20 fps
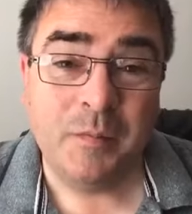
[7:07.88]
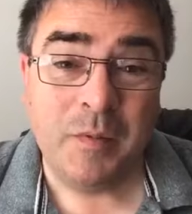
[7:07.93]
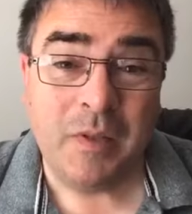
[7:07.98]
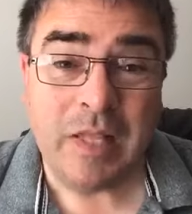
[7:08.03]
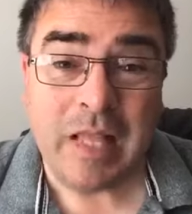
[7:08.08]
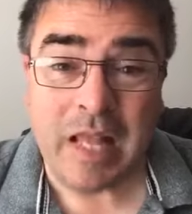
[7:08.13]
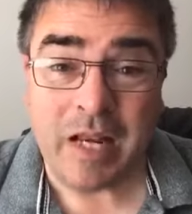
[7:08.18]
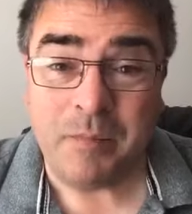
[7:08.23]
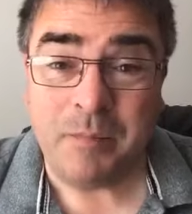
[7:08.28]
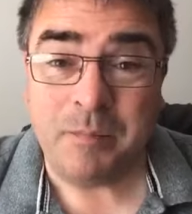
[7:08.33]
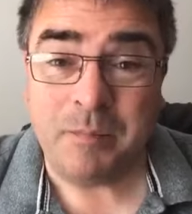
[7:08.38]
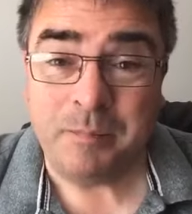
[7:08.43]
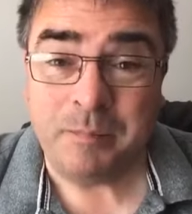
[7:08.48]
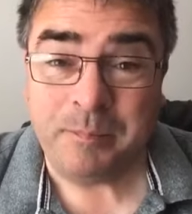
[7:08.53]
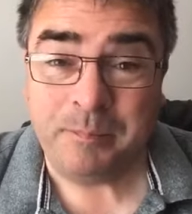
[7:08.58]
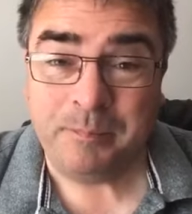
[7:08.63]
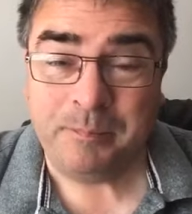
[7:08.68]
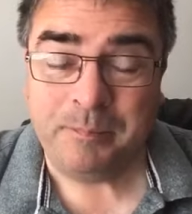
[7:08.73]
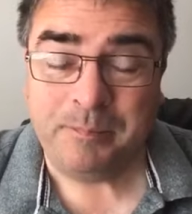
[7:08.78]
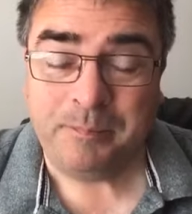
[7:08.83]
Let him.
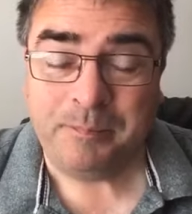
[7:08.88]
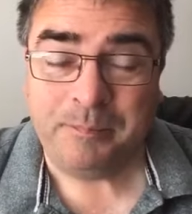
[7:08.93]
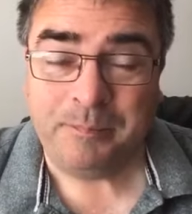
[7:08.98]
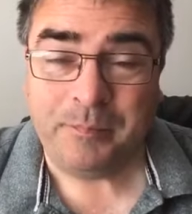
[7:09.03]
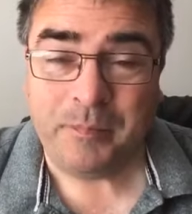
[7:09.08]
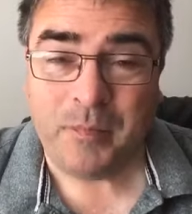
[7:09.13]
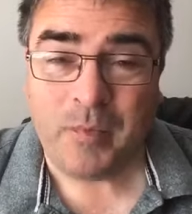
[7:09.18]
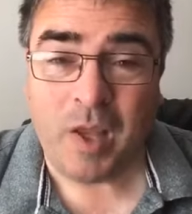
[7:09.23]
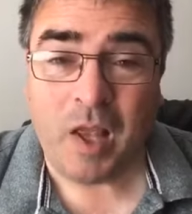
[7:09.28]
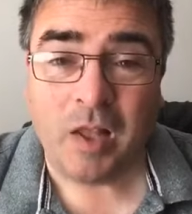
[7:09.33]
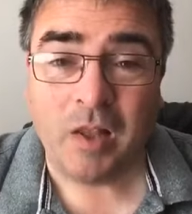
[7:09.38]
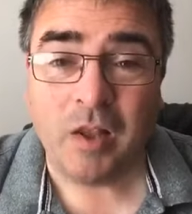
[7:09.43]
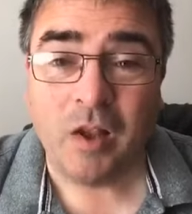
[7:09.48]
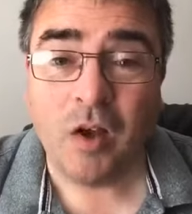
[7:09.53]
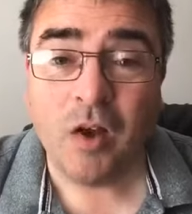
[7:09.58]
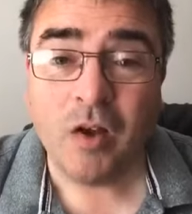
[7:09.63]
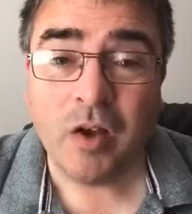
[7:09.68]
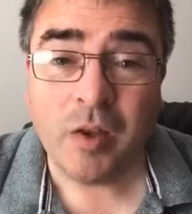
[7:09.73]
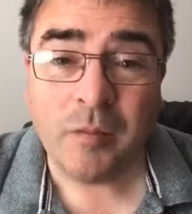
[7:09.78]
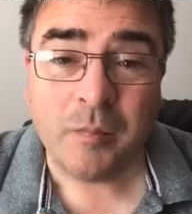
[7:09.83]

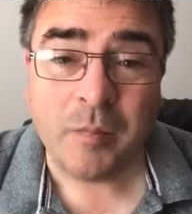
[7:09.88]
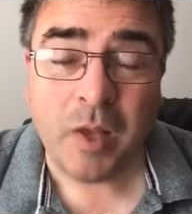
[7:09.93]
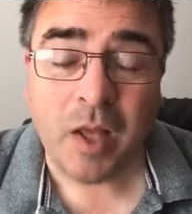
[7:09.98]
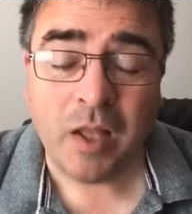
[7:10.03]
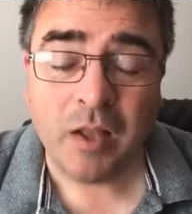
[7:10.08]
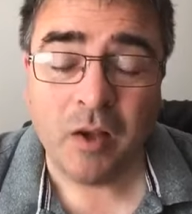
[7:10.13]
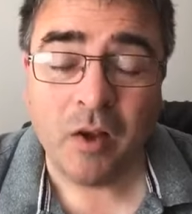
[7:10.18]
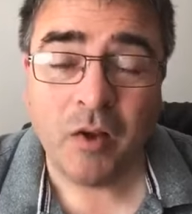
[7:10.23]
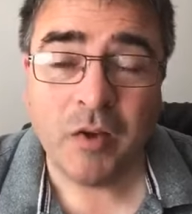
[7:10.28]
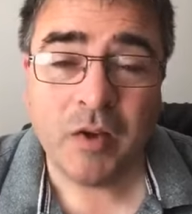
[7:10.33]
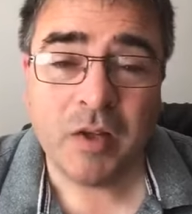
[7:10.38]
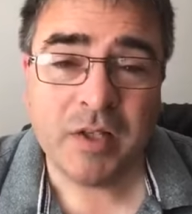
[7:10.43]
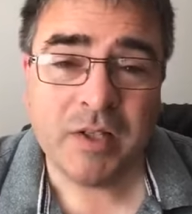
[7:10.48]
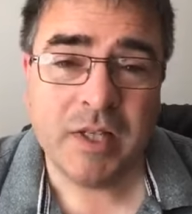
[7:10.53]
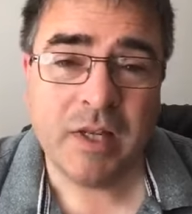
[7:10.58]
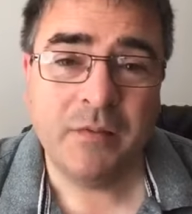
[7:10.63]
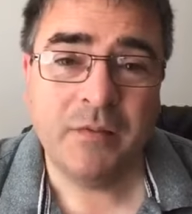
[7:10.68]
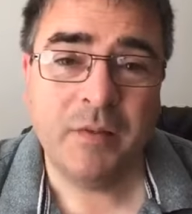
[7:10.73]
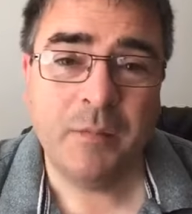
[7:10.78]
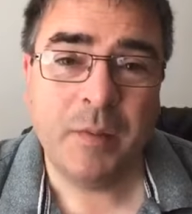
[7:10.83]
Allow him. Allow
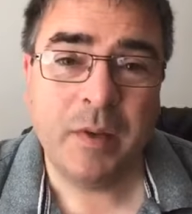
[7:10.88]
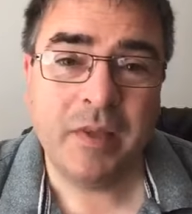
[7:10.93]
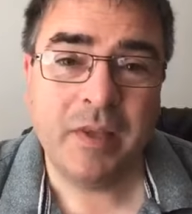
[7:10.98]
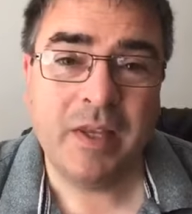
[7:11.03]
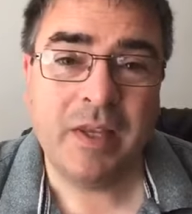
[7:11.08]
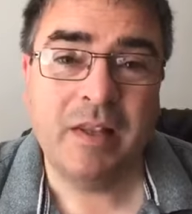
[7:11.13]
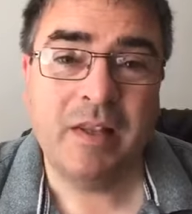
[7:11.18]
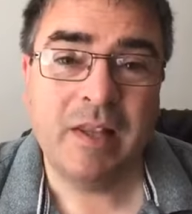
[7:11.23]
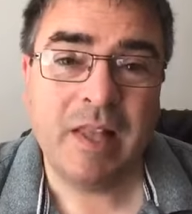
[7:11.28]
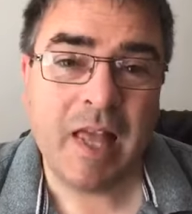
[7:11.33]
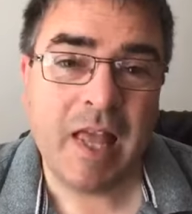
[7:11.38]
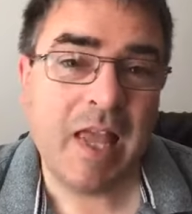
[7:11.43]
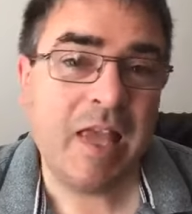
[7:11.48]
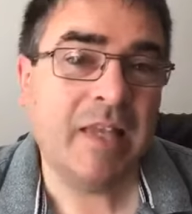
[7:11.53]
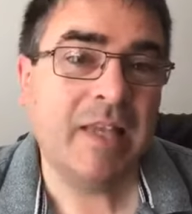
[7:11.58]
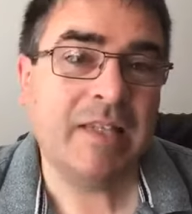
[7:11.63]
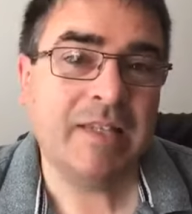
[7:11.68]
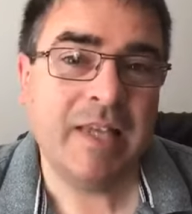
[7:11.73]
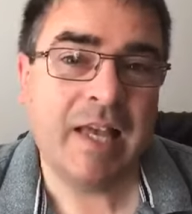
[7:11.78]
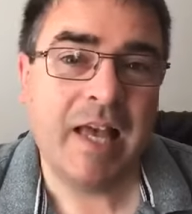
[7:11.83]
yourself to be the clay in
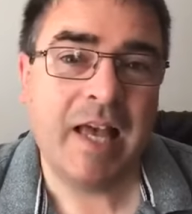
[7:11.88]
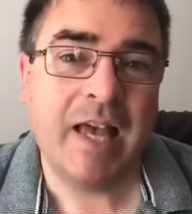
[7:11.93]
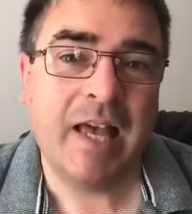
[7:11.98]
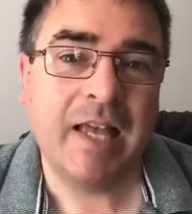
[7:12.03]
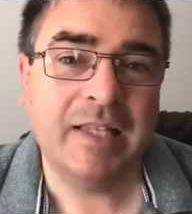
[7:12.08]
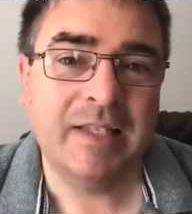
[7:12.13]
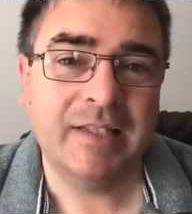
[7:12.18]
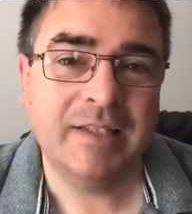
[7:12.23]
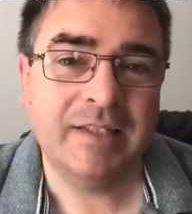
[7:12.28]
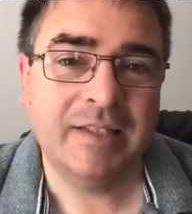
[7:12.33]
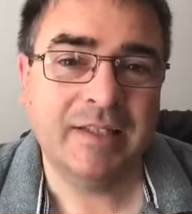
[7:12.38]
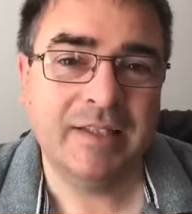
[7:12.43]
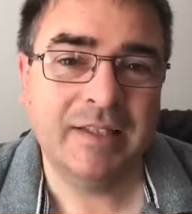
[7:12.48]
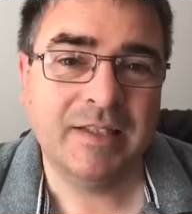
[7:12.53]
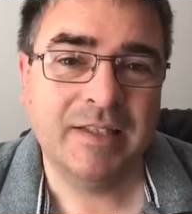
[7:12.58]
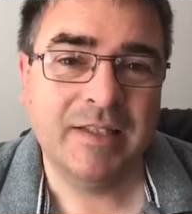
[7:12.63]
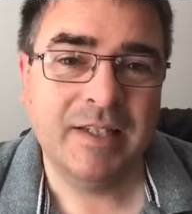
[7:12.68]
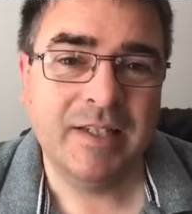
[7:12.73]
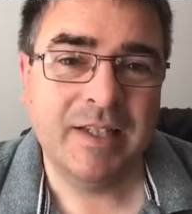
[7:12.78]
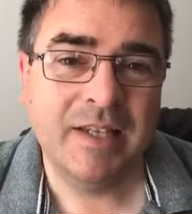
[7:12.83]
his hands
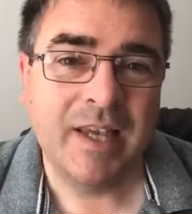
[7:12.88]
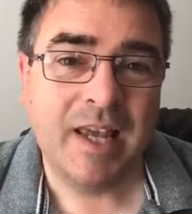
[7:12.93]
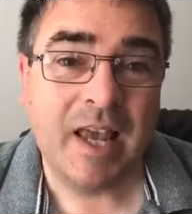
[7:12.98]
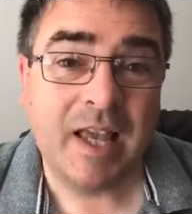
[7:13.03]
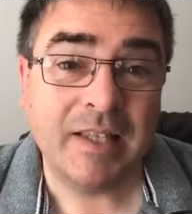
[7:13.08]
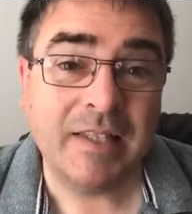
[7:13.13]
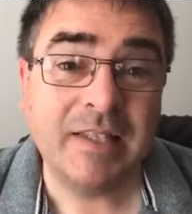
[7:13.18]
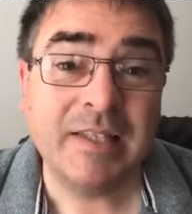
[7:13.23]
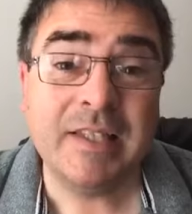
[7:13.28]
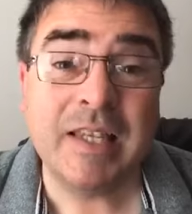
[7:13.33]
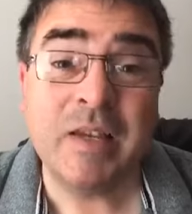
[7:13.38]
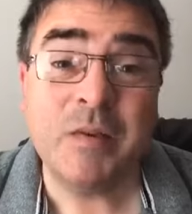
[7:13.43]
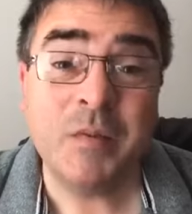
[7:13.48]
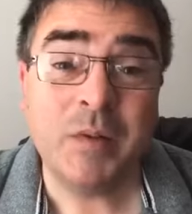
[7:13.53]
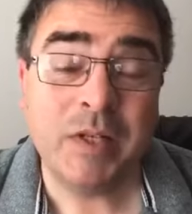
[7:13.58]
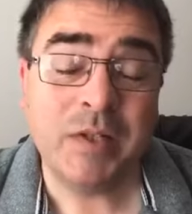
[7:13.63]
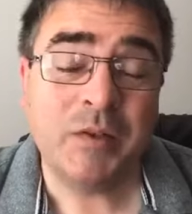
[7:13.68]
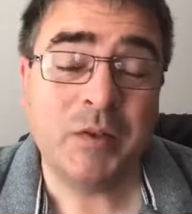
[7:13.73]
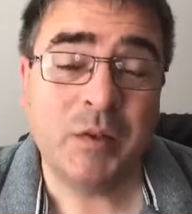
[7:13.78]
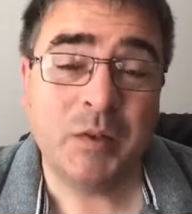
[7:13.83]
and see what
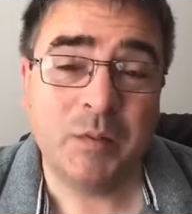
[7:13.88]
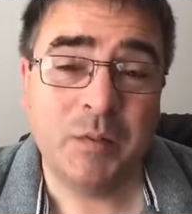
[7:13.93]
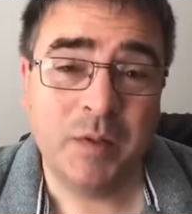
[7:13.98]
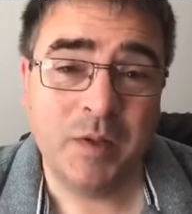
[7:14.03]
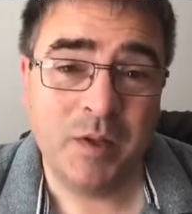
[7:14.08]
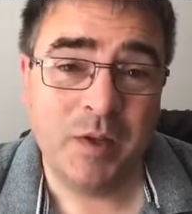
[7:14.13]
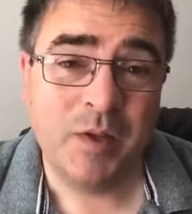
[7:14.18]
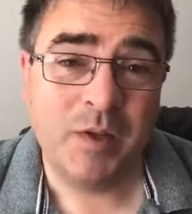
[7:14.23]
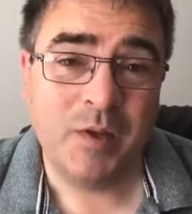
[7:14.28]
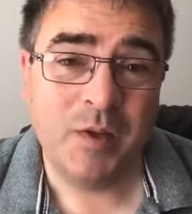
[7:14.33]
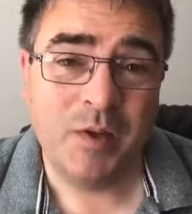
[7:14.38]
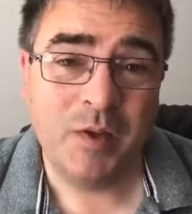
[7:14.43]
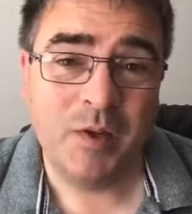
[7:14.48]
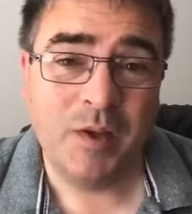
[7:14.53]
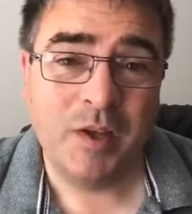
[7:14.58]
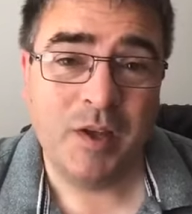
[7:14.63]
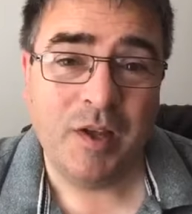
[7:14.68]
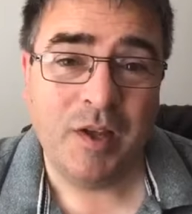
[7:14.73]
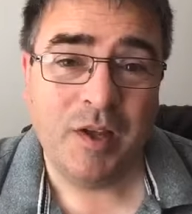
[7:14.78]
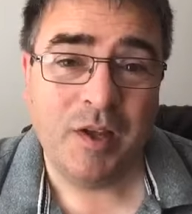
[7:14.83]
he does with you.
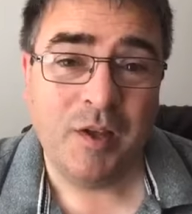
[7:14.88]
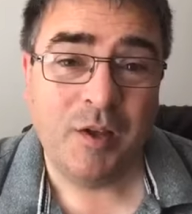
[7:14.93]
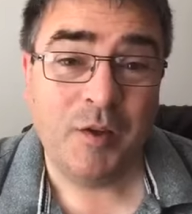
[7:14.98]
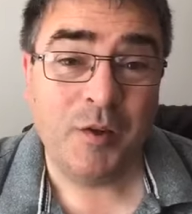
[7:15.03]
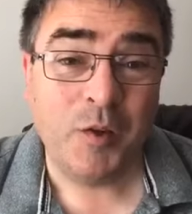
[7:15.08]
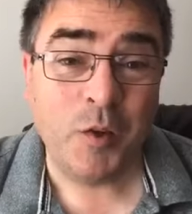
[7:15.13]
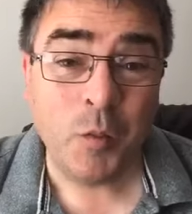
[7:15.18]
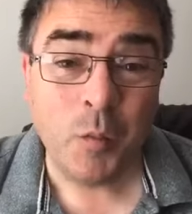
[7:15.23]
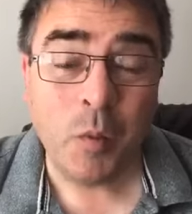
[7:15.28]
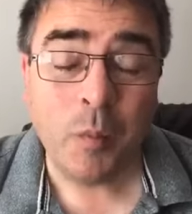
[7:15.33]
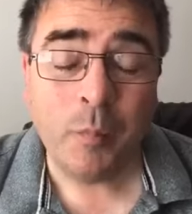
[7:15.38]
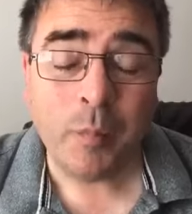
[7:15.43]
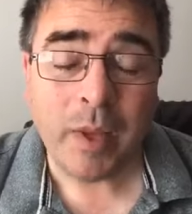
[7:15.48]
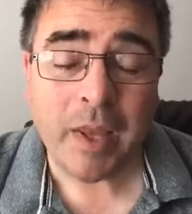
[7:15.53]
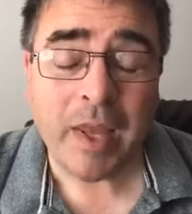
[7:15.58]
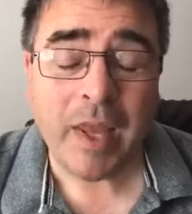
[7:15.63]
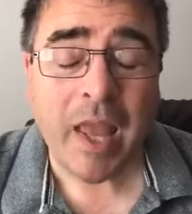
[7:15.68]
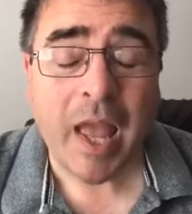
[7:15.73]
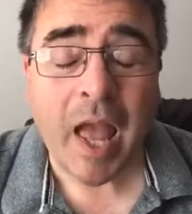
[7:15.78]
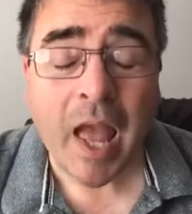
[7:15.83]
You will
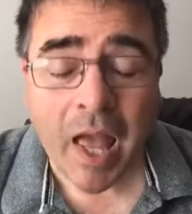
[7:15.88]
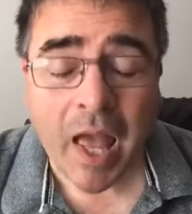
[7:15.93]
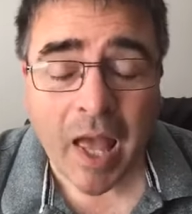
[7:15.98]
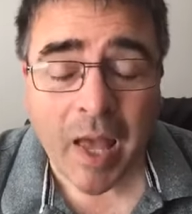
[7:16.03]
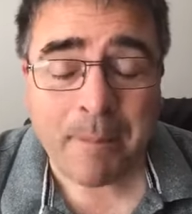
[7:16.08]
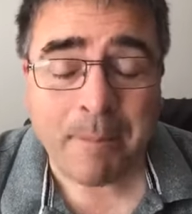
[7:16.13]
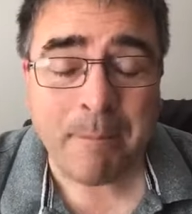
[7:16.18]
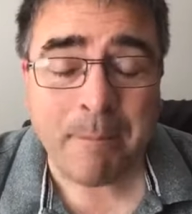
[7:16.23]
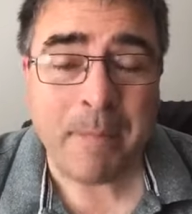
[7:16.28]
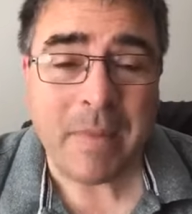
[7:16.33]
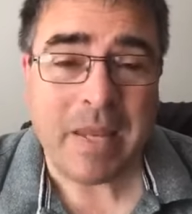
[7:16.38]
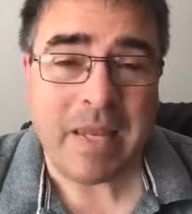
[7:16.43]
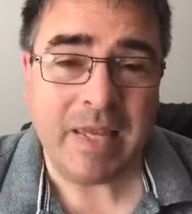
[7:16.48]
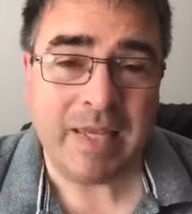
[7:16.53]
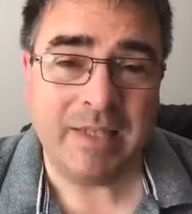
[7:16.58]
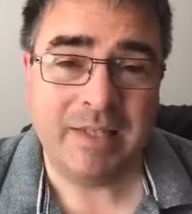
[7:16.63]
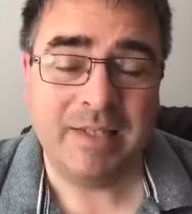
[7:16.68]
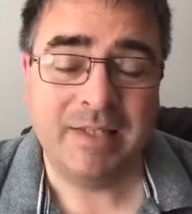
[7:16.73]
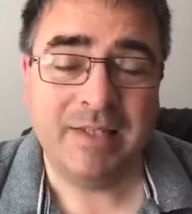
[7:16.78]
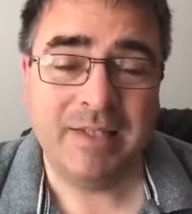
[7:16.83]
be
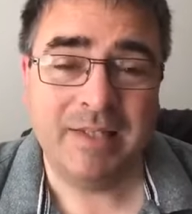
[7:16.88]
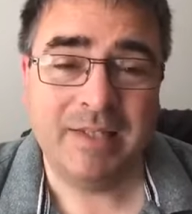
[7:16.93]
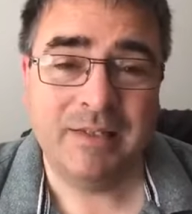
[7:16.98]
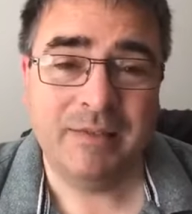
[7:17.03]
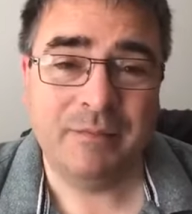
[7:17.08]
amazed.